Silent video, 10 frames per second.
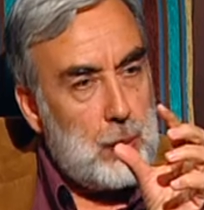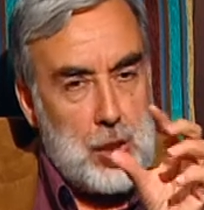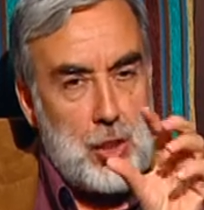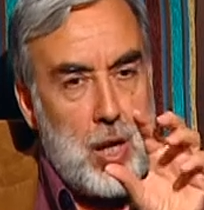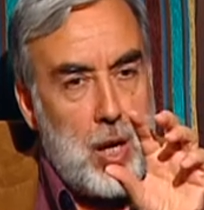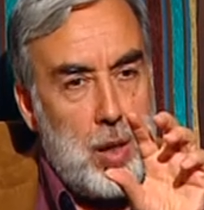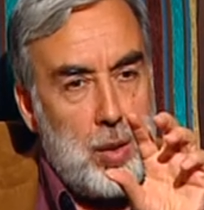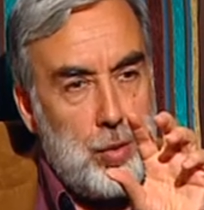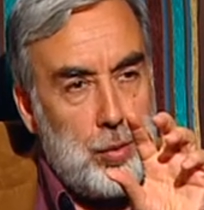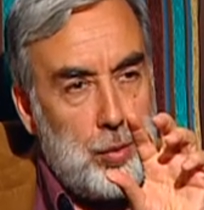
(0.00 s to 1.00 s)
is the
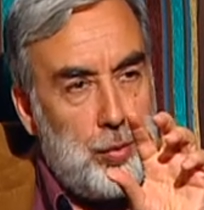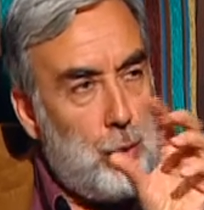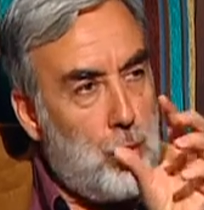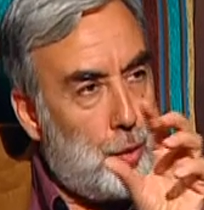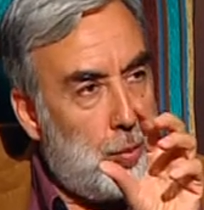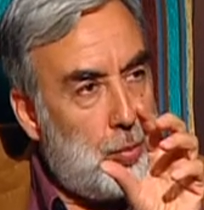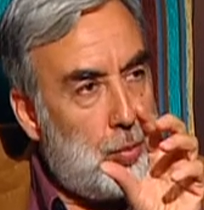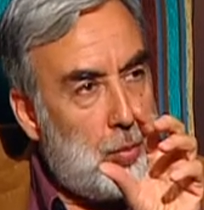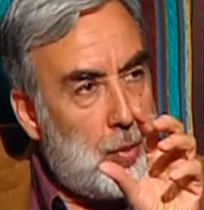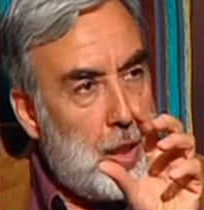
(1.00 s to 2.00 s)
form
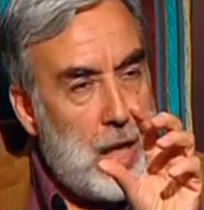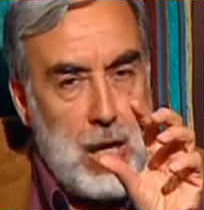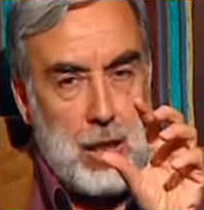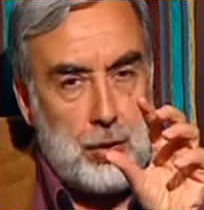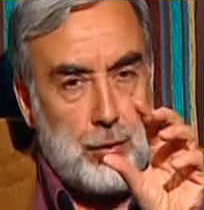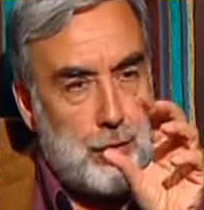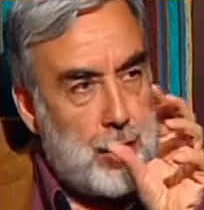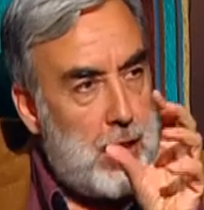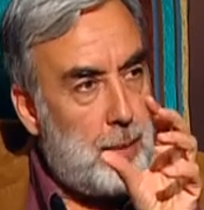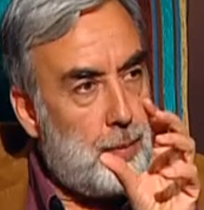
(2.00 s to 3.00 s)
and
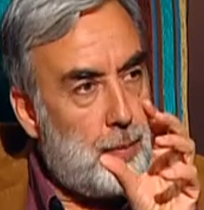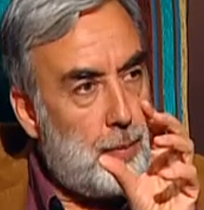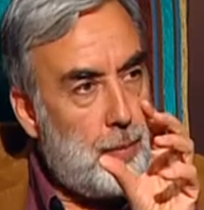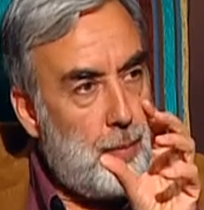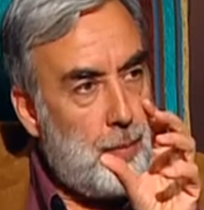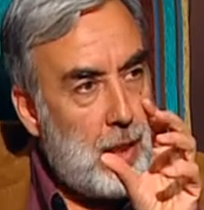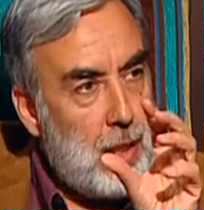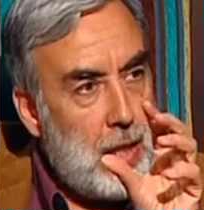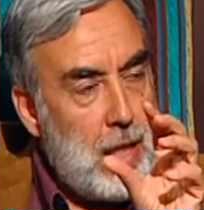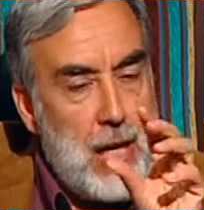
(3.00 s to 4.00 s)
frame
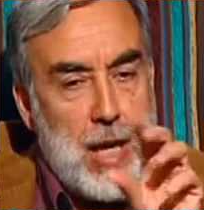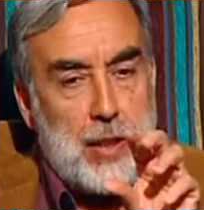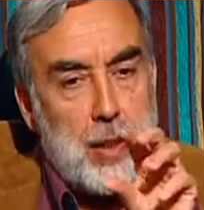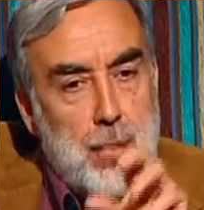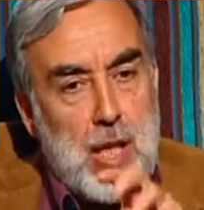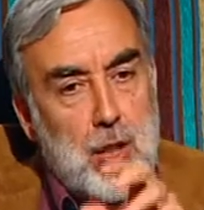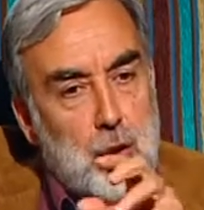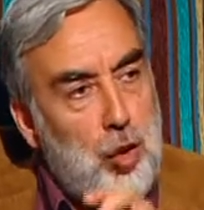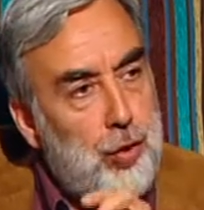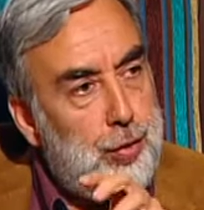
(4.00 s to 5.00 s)
and the
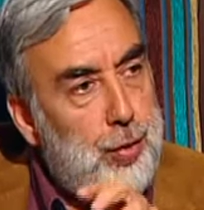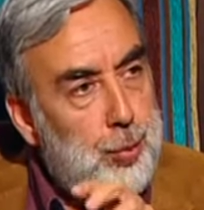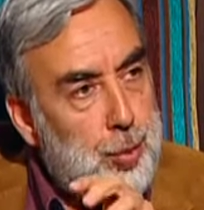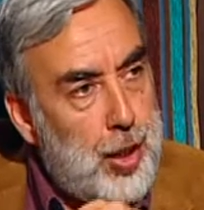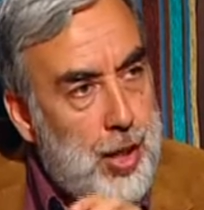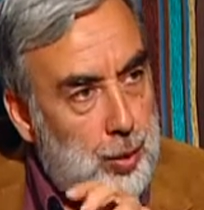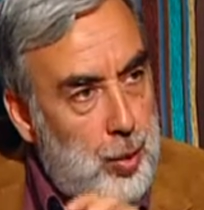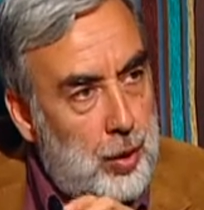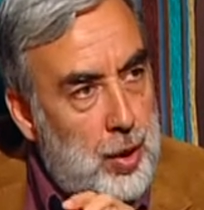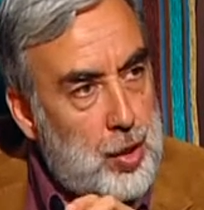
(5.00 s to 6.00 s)
meaning of praying
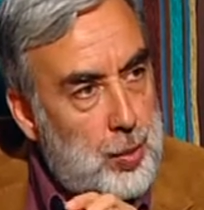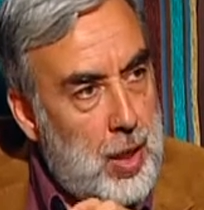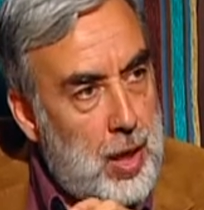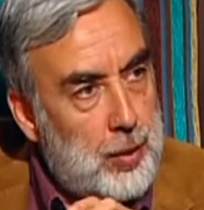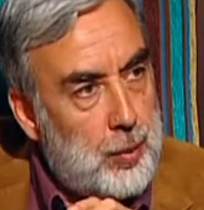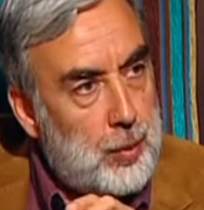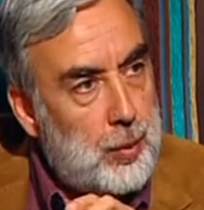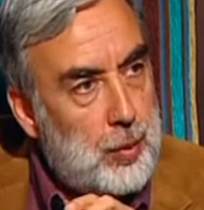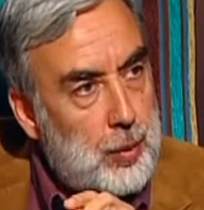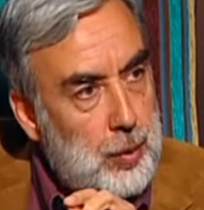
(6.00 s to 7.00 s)
to Allah subhanahu
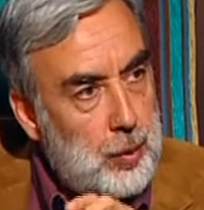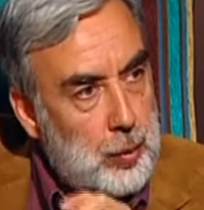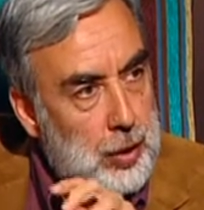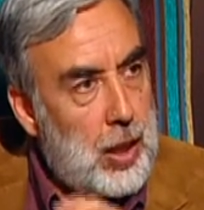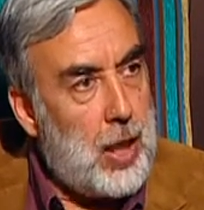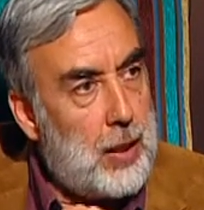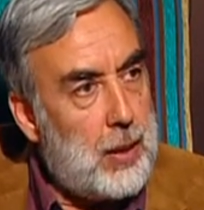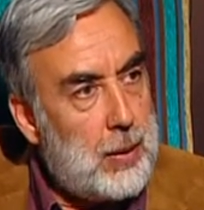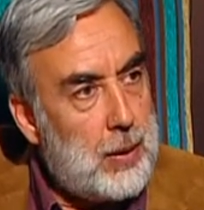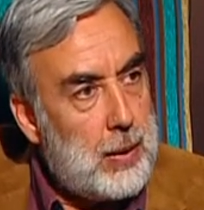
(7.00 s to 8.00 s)
wa
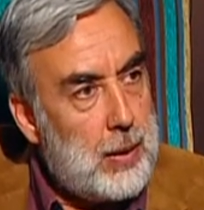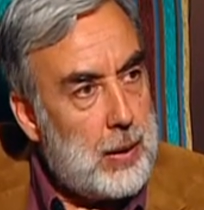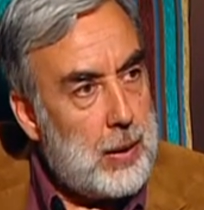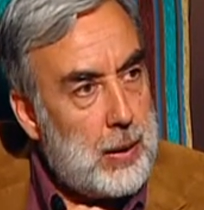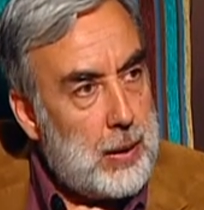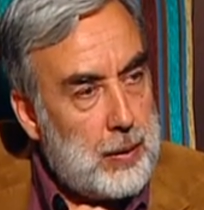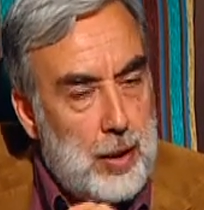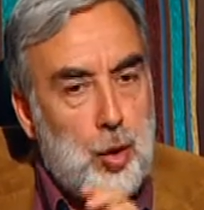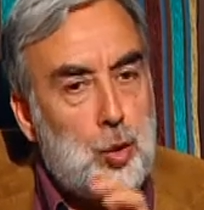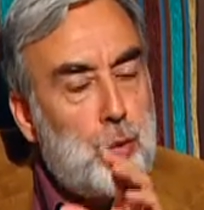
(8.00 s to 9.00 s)
ta'ala.
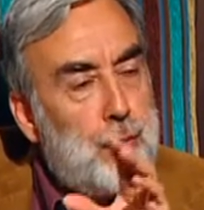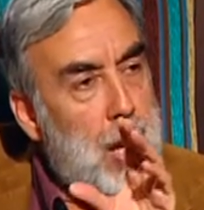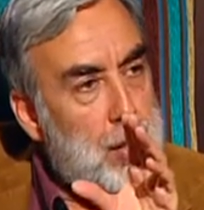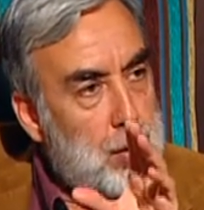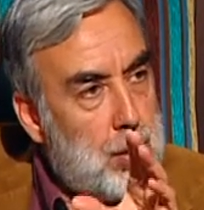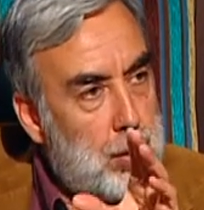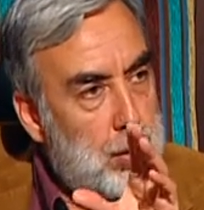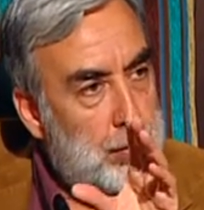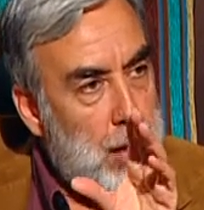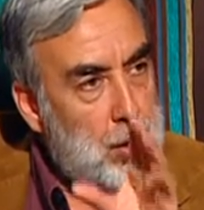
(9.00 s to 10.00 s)
They go to fast
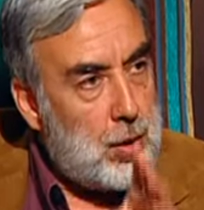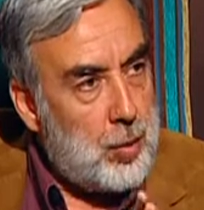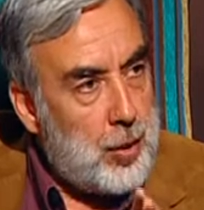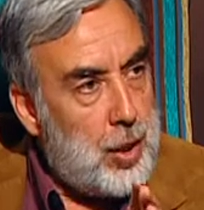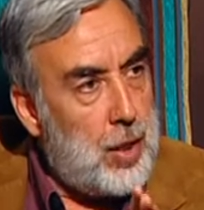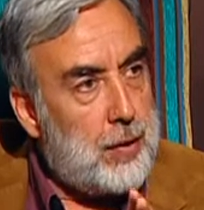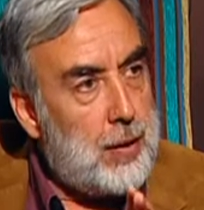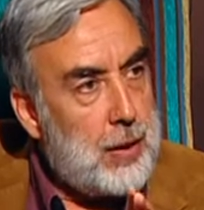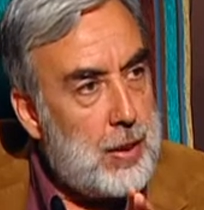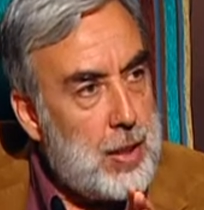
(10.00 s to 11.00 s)
Ramadan,
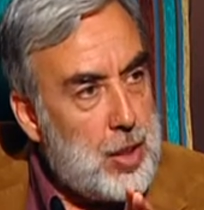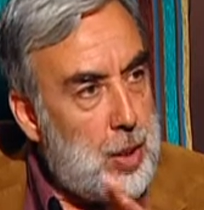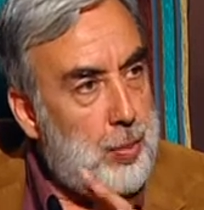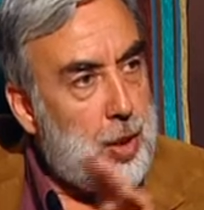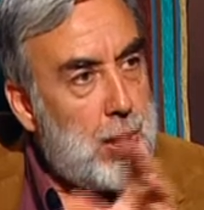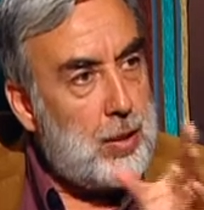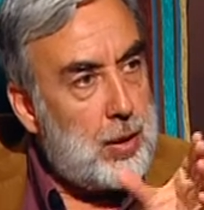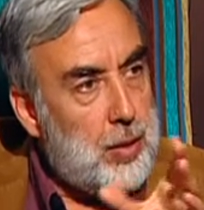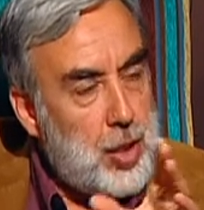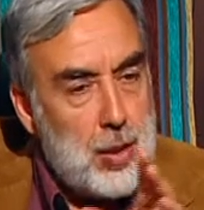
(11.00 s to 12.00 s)
separate
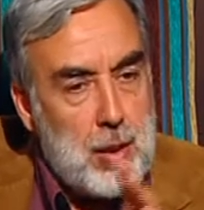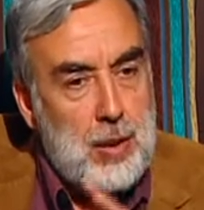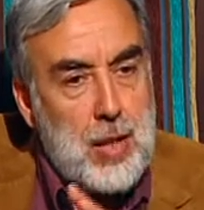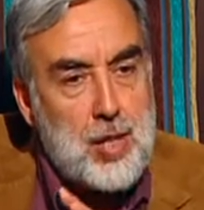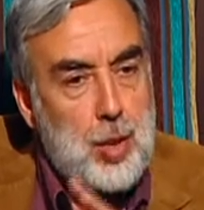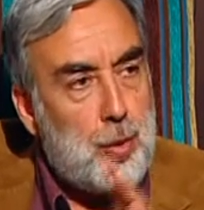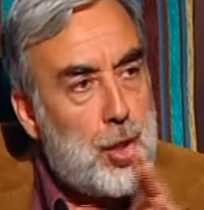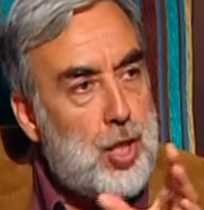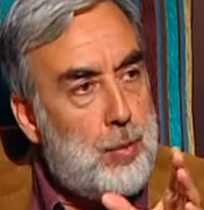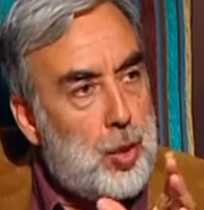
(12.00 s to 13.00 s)
this, make that
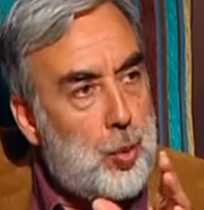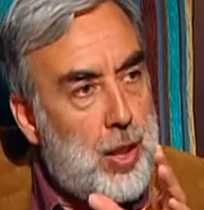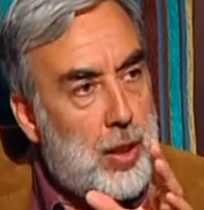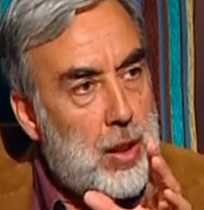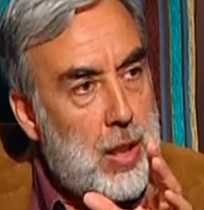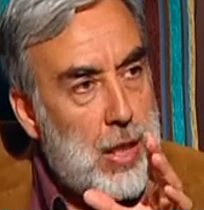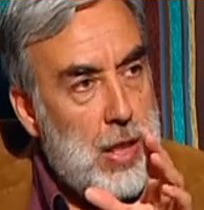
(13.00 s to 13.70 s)
separation between